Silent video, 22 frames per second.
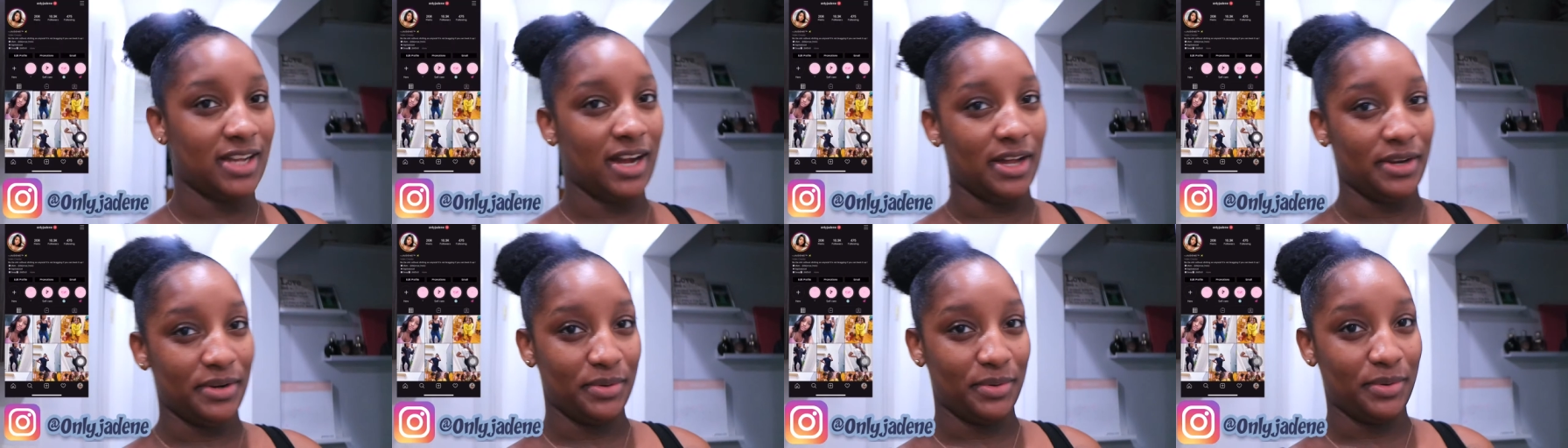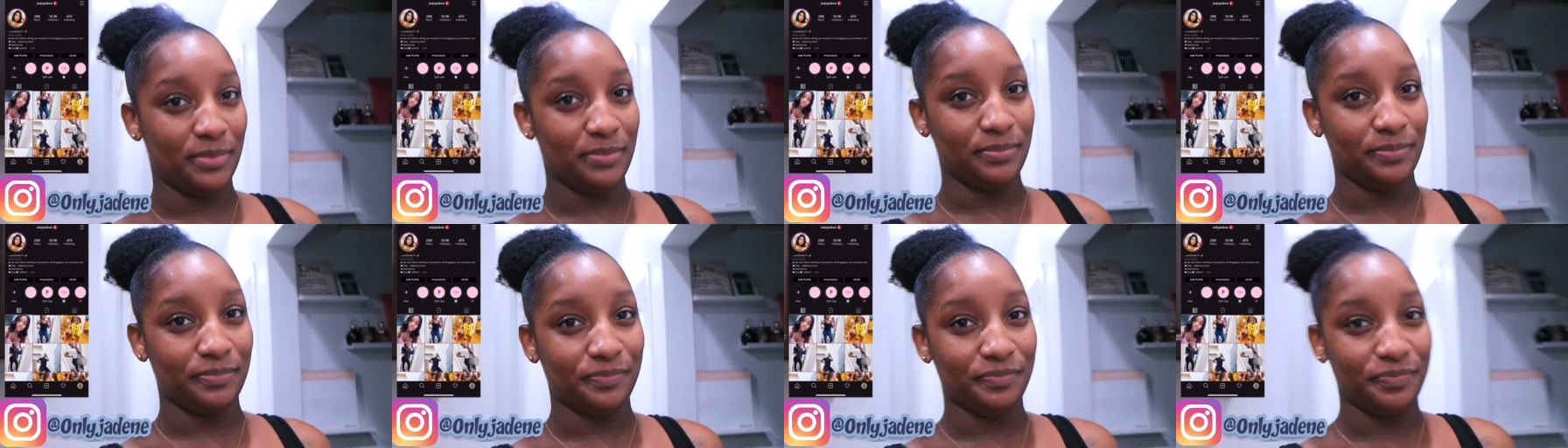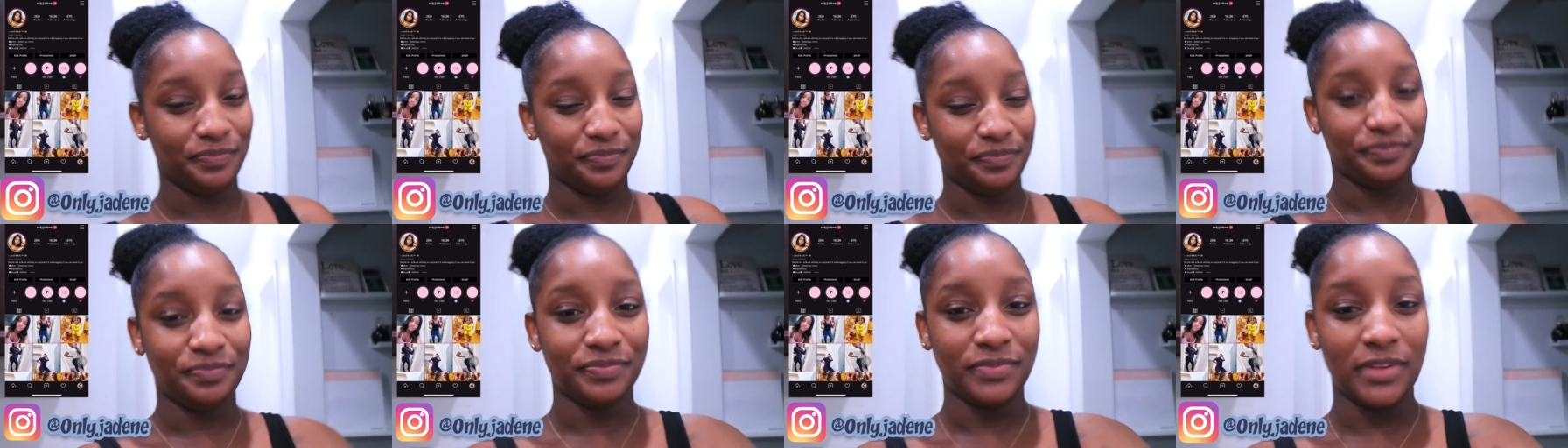got home,
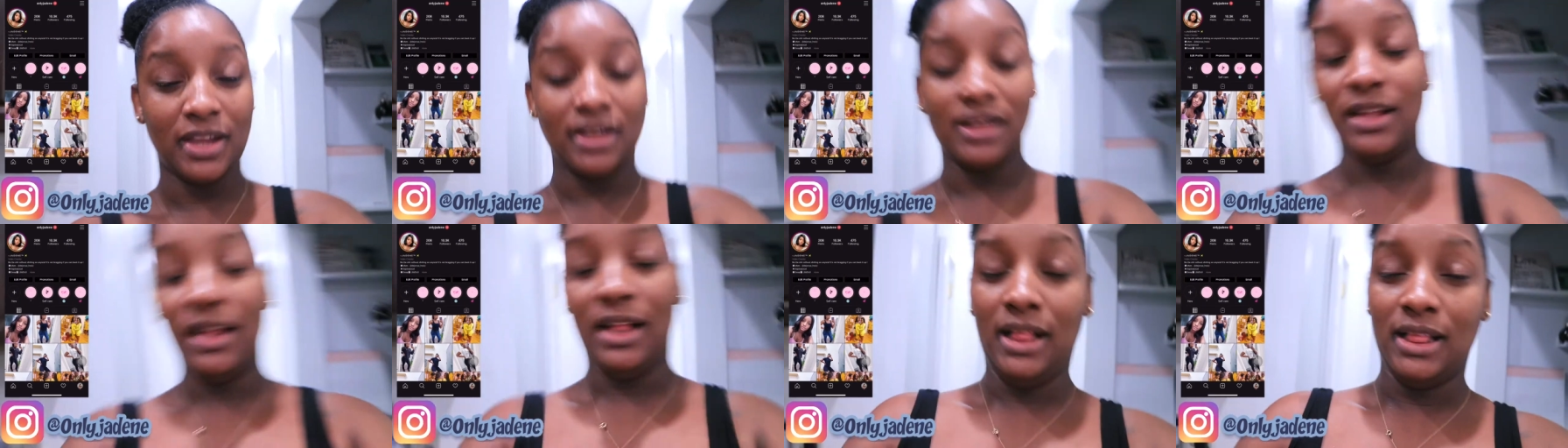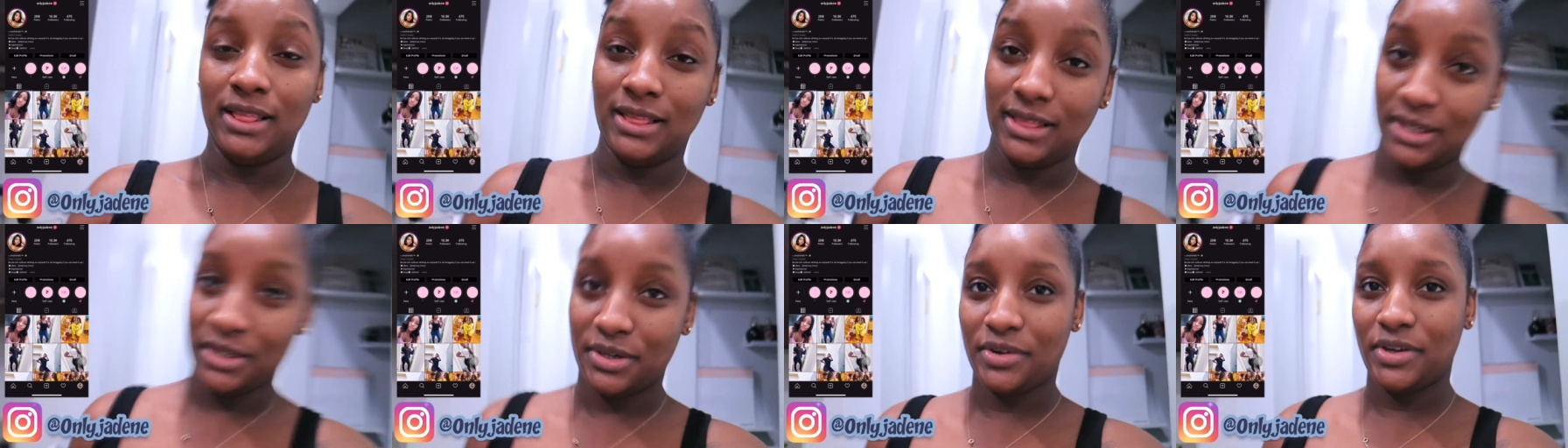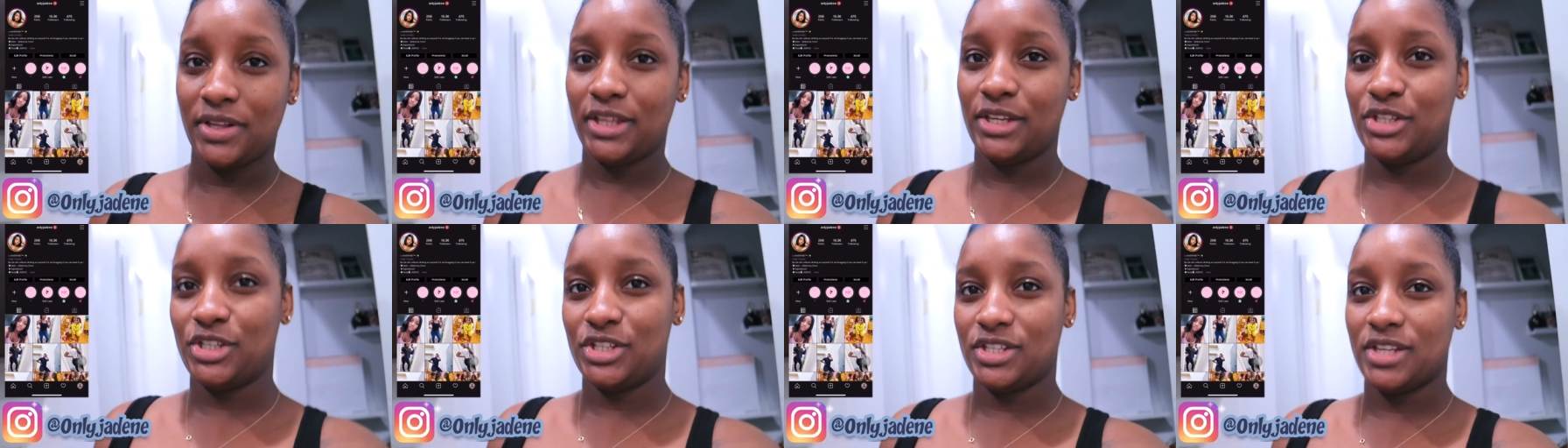
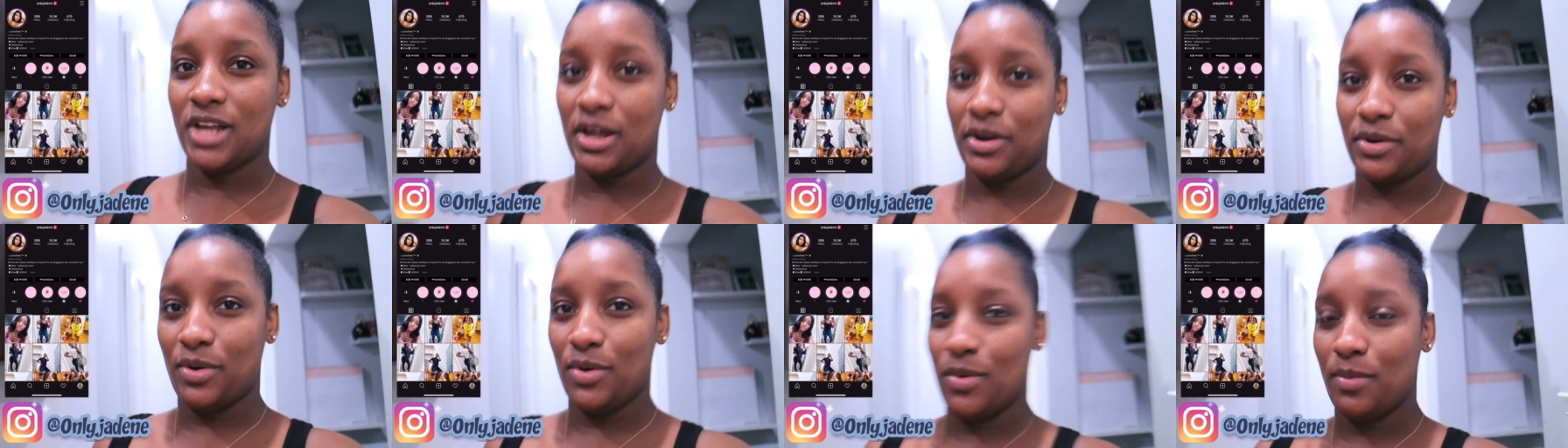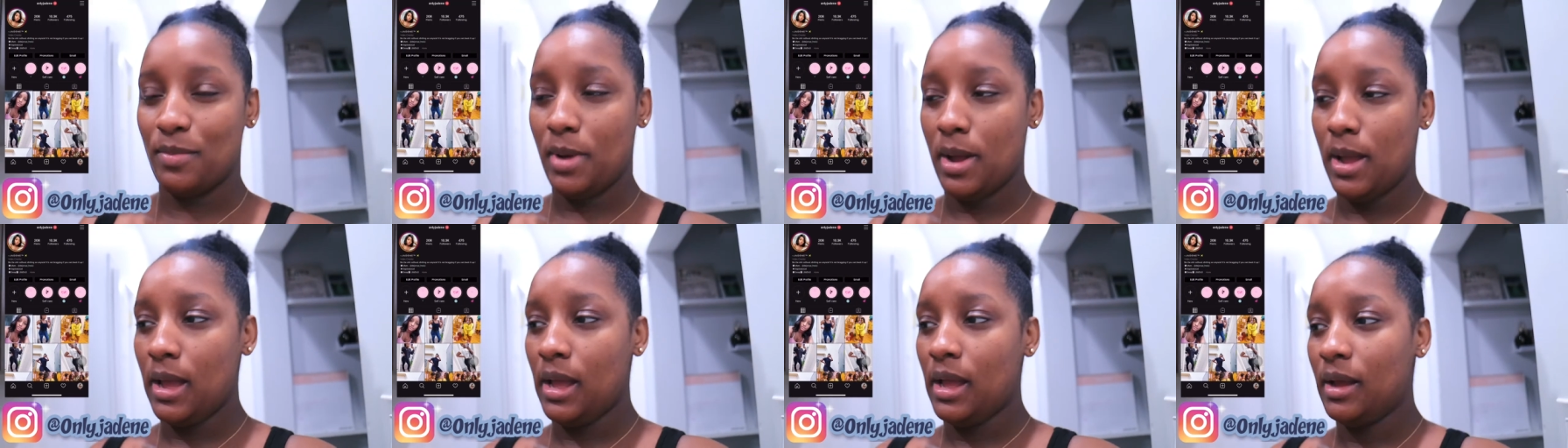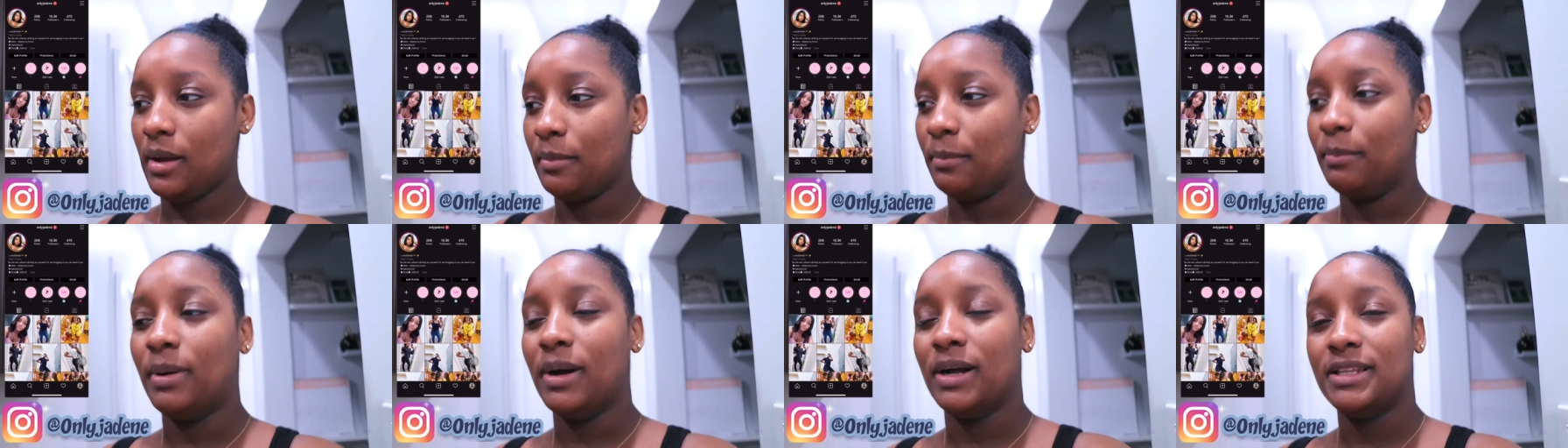literally just got home,
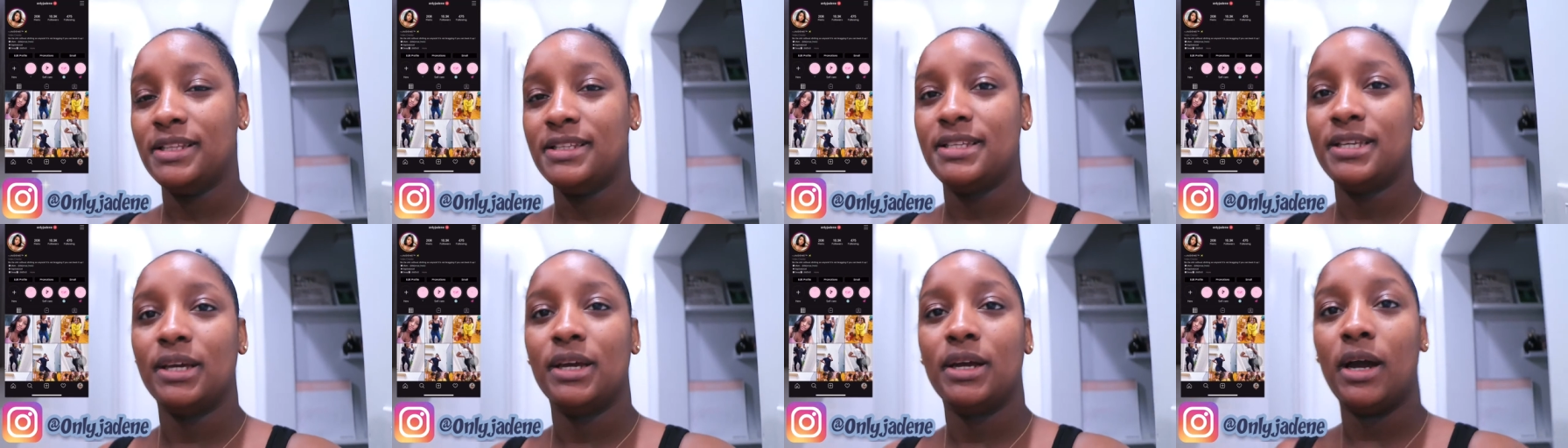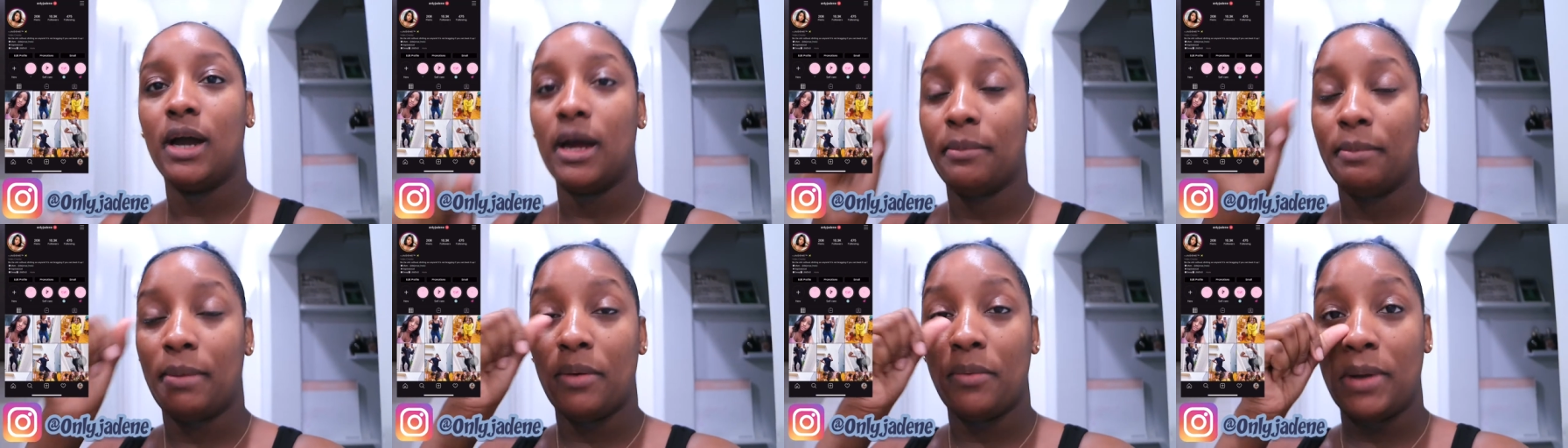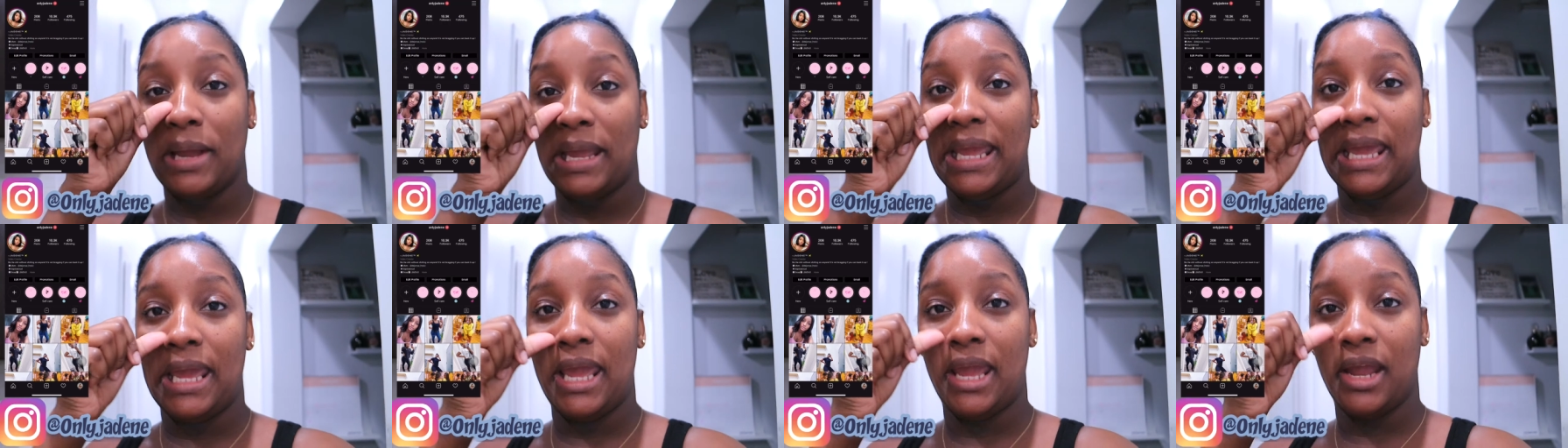but on my
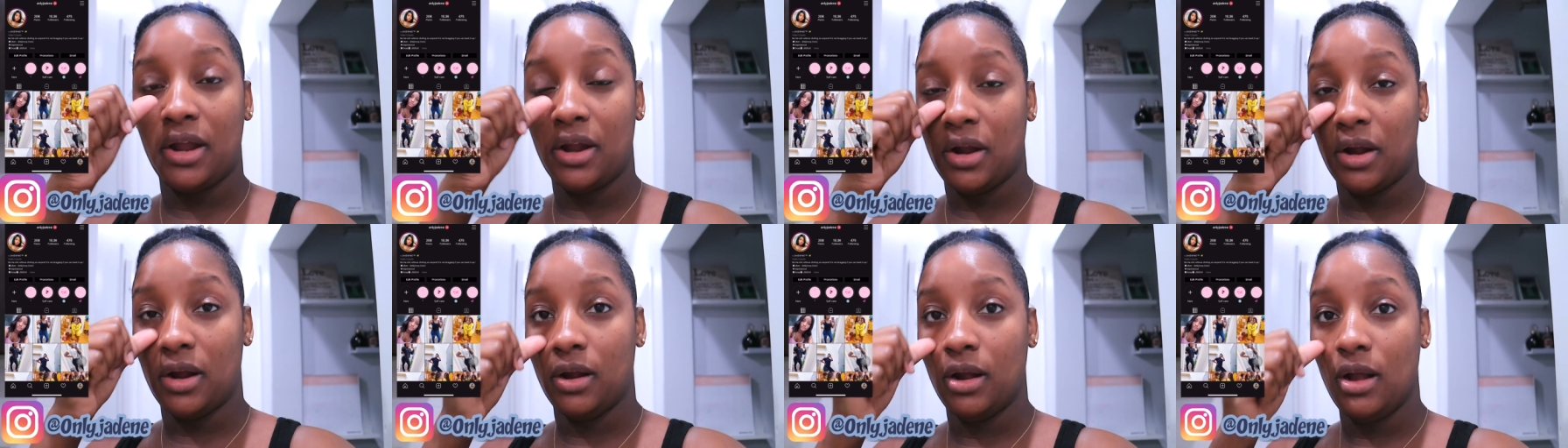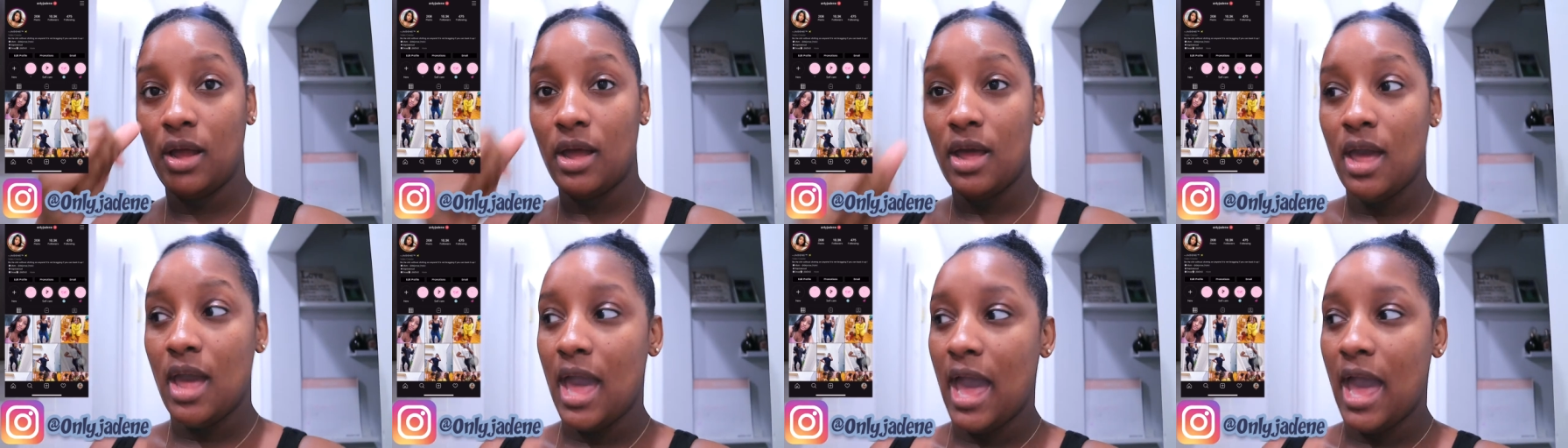way here,